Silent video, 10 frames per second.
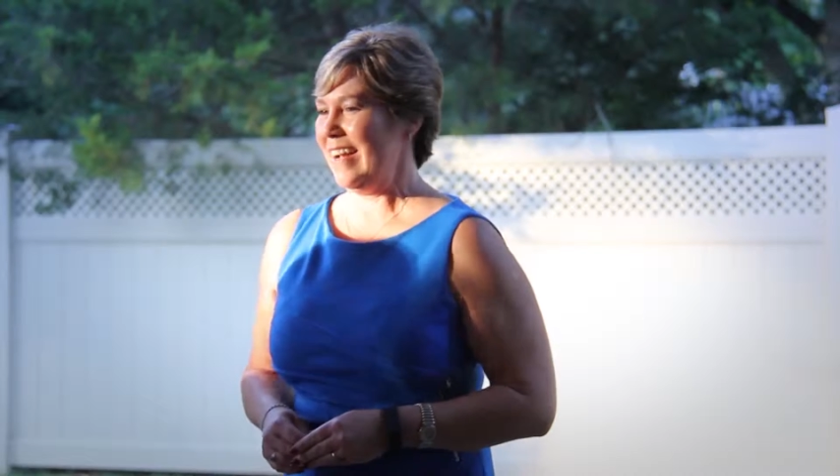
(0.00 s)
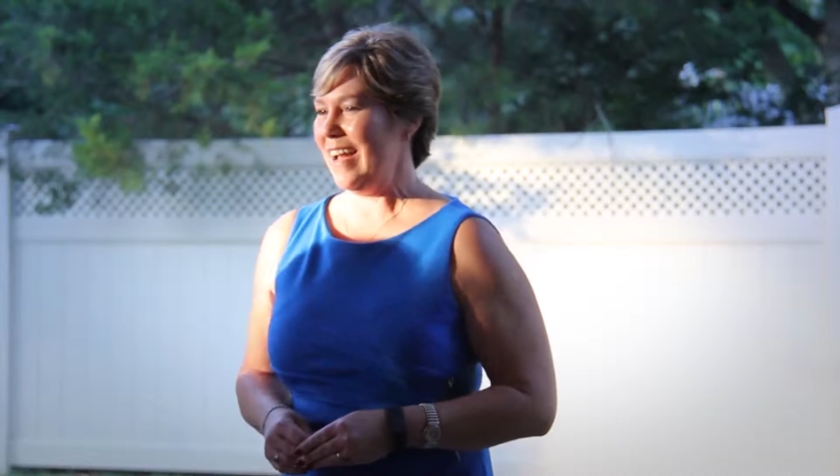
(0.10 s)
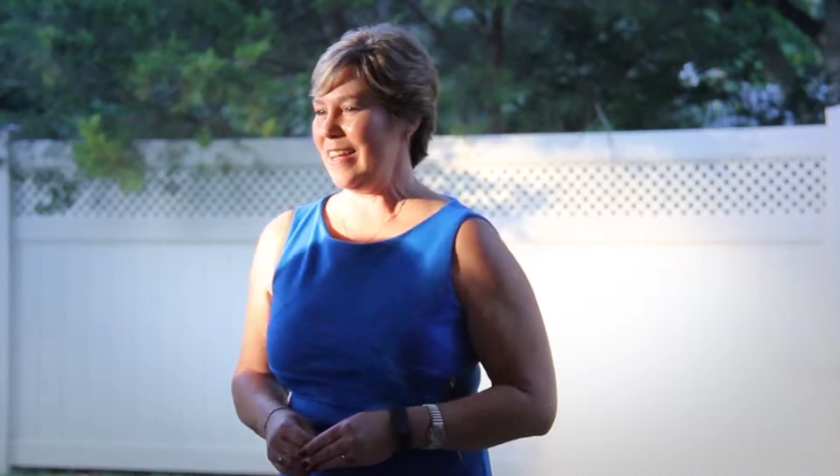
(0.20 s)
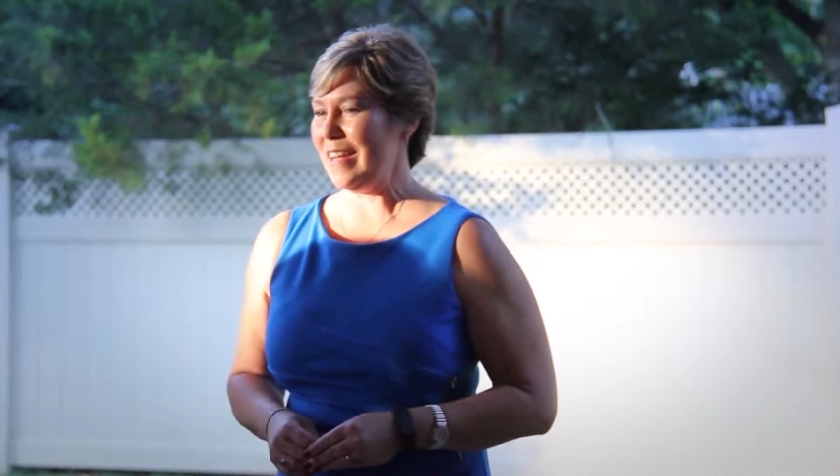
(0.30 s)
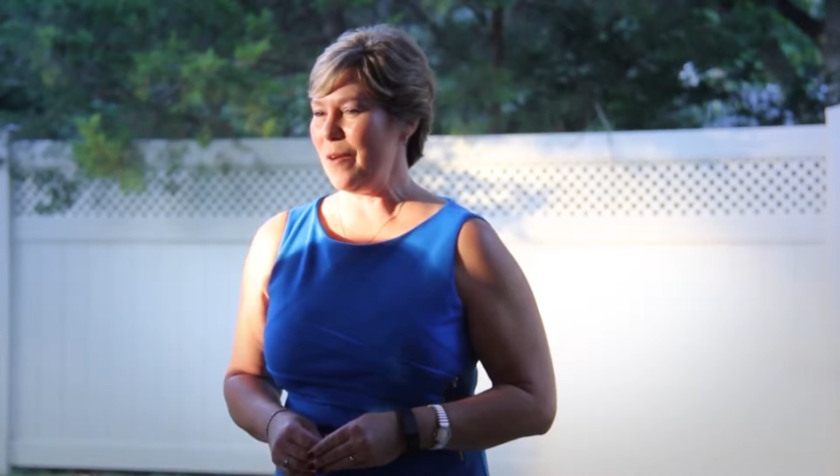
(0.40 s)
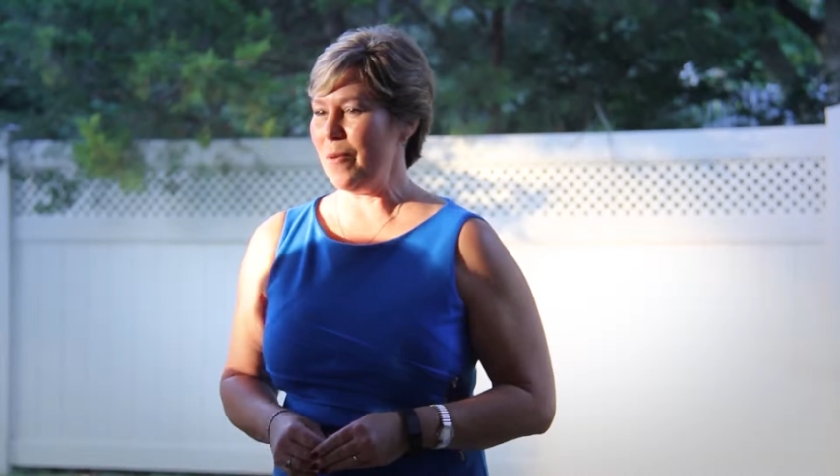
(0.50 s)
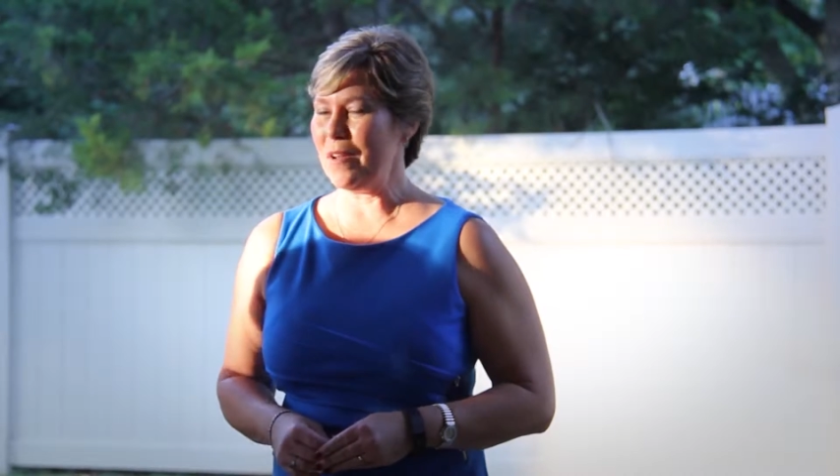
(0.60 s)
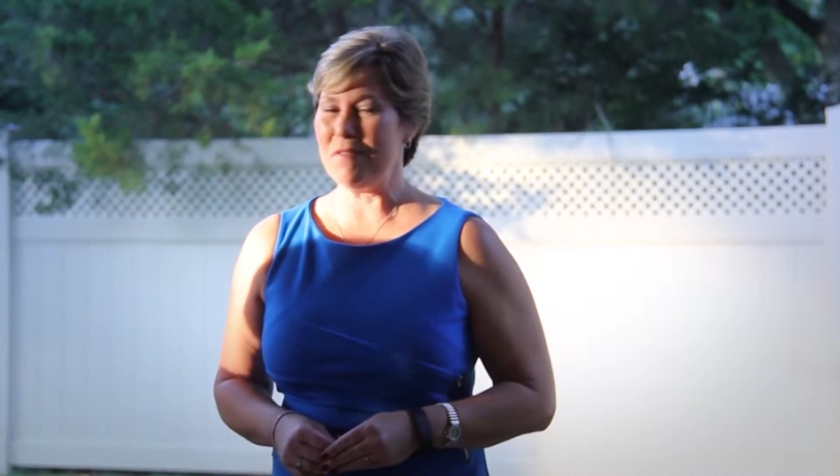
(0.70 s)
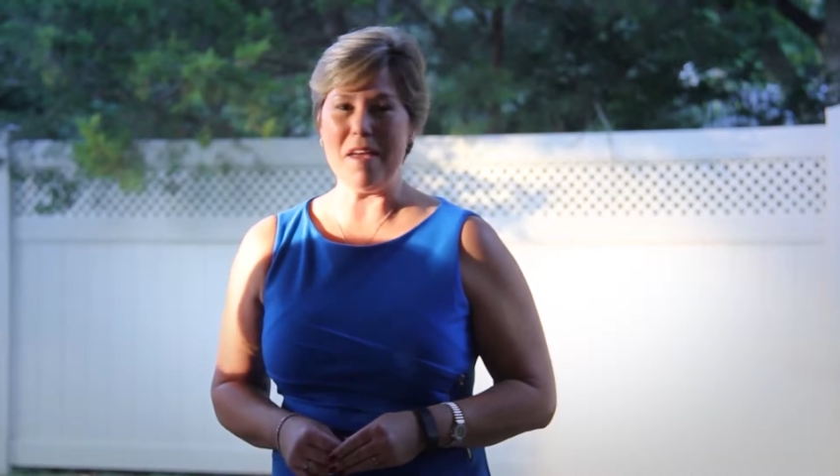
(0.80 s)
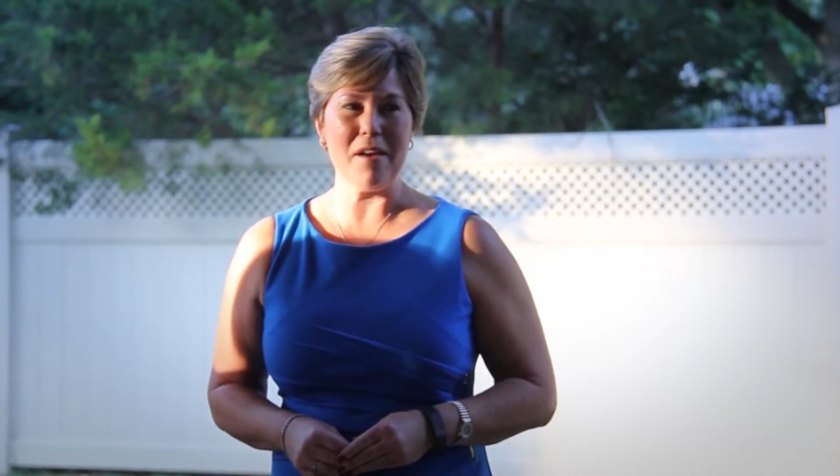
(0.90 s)
And I
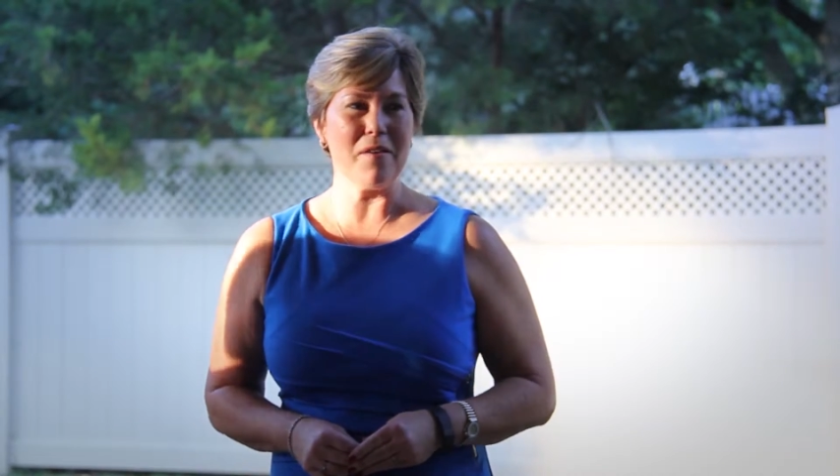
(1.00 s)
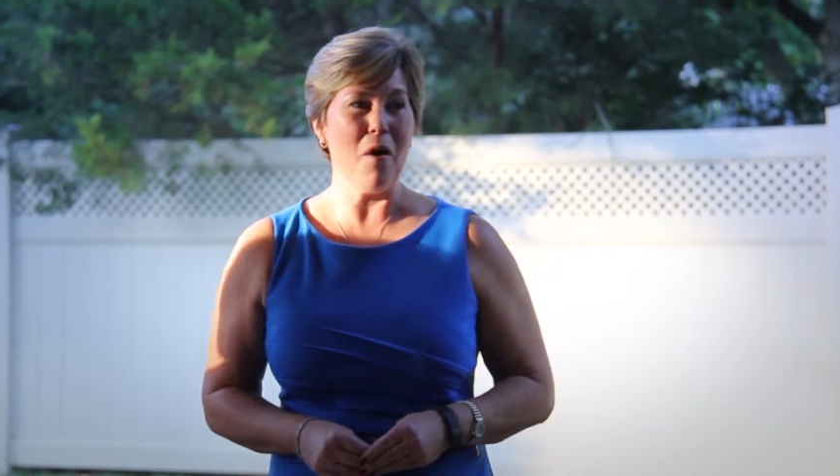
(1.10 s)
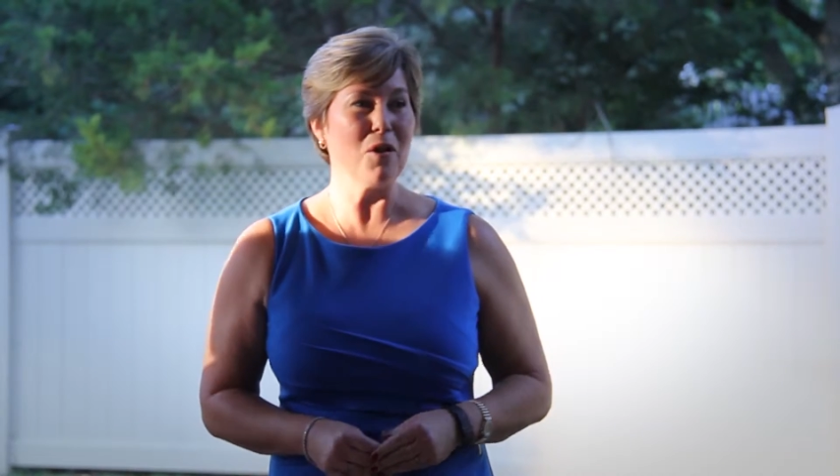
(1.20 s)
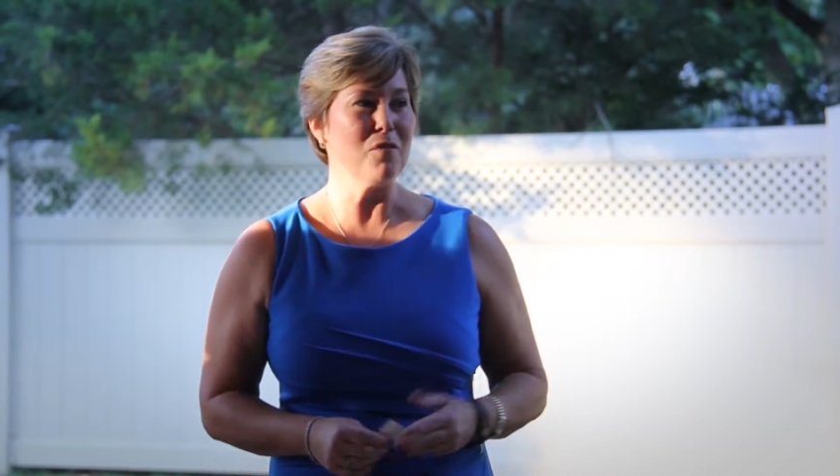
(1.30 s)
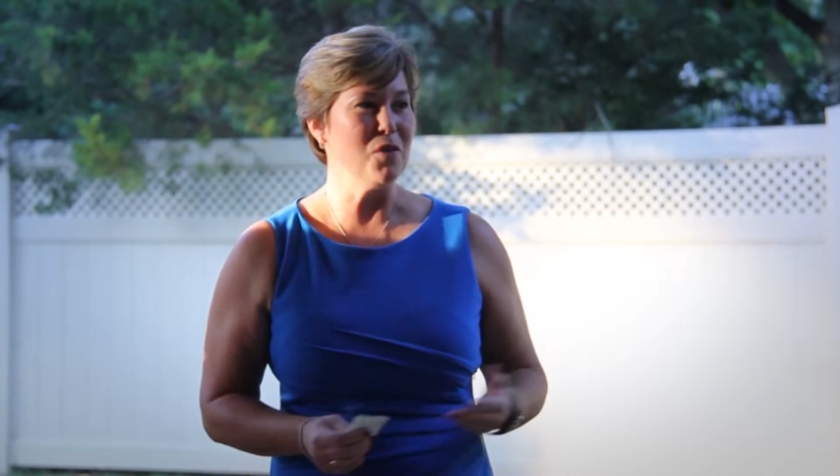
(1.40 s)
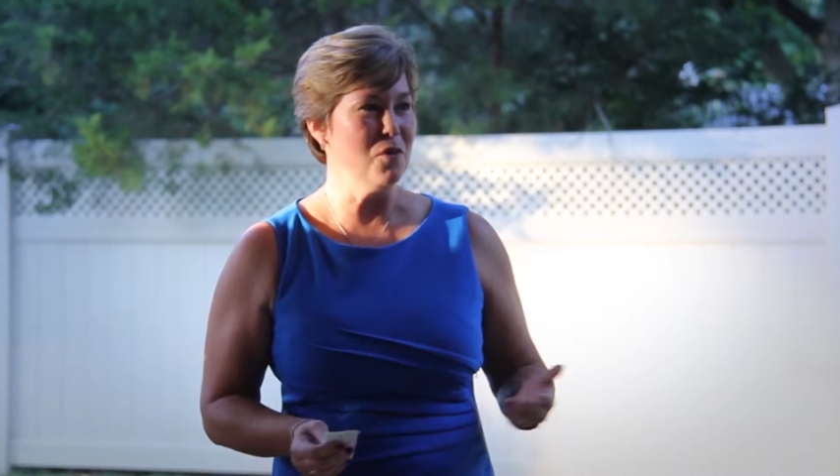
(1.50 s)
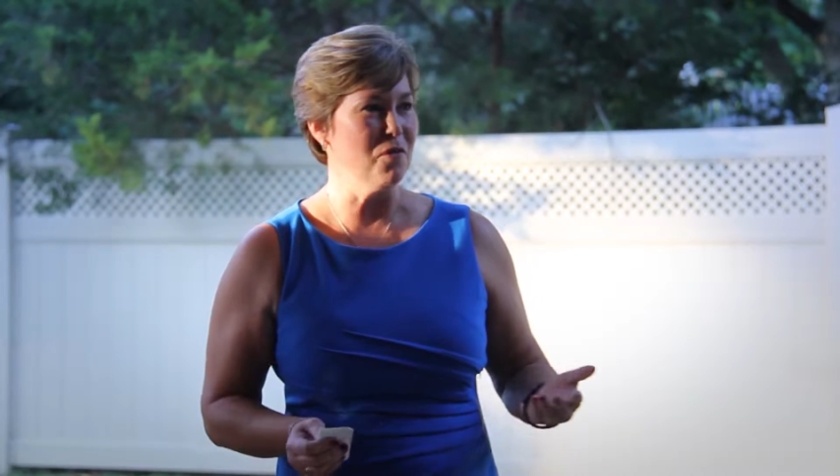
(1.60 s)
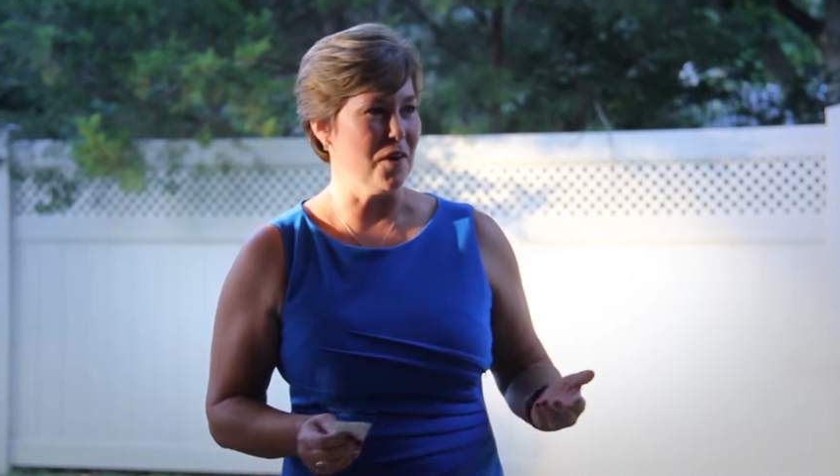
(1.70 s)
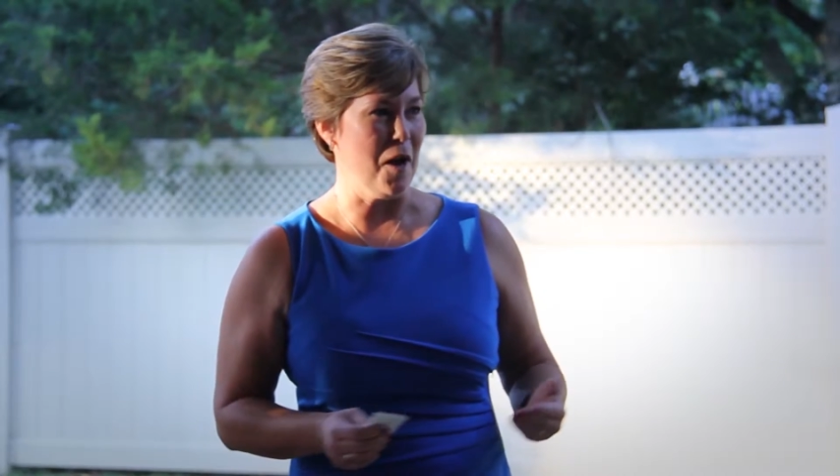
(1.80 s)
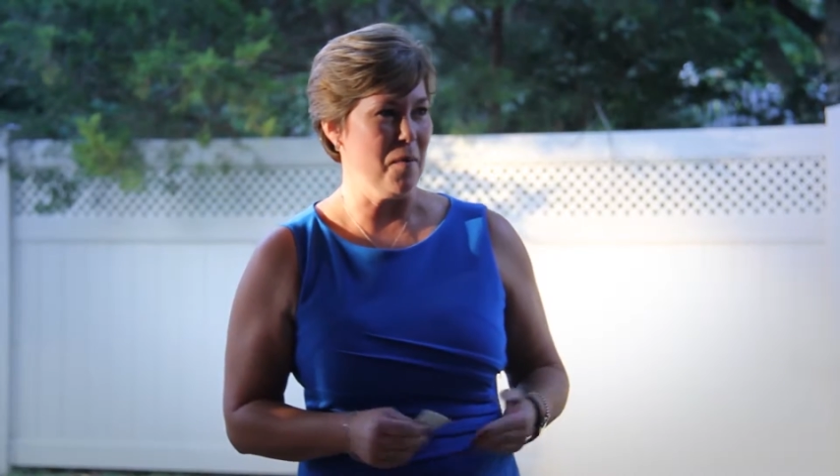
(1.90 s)
want to thank all of you
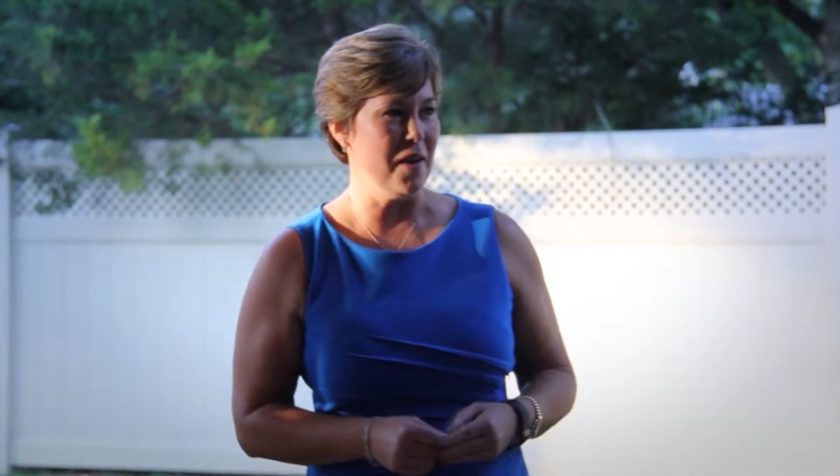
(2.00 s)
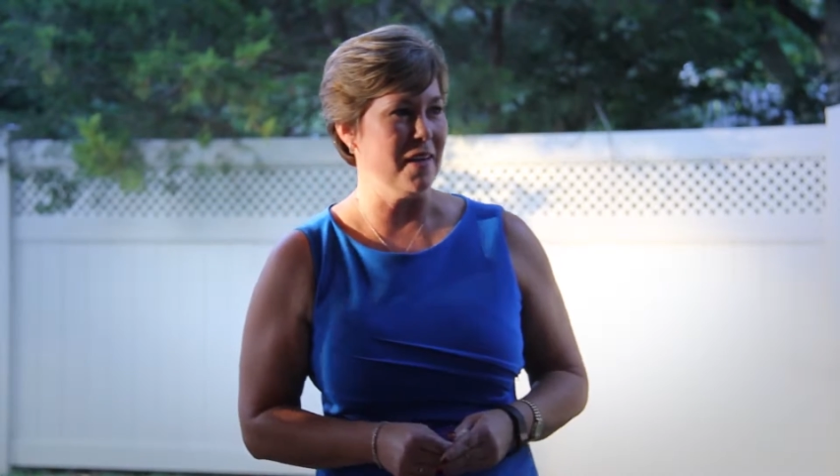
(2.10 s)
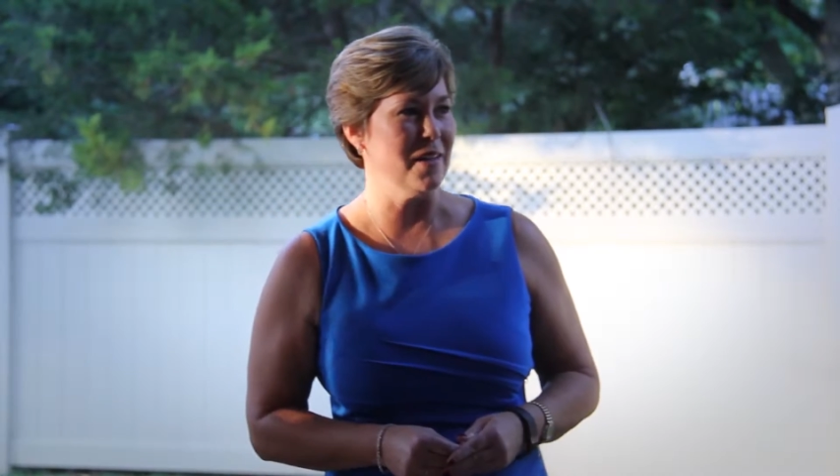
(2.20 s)
for coming.